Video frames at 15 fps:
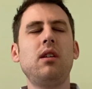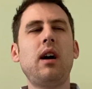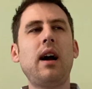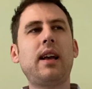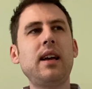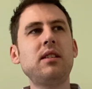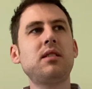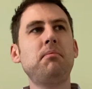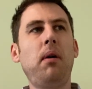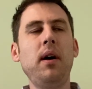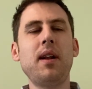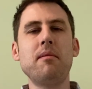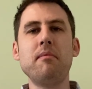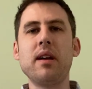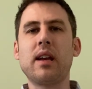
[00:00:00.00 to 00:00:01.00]
I guess the
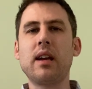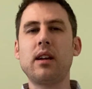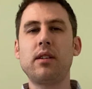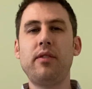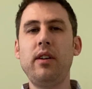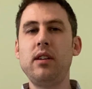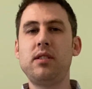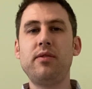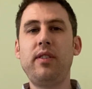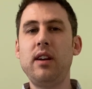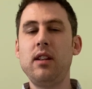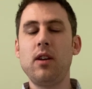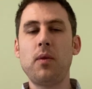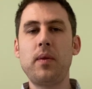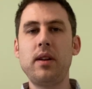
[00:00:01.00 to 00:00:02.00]
point I'm making is a very
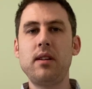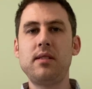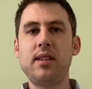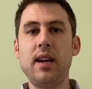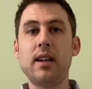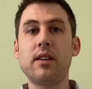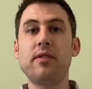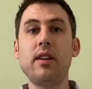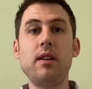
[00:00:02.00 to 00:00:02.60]
long-winded saying of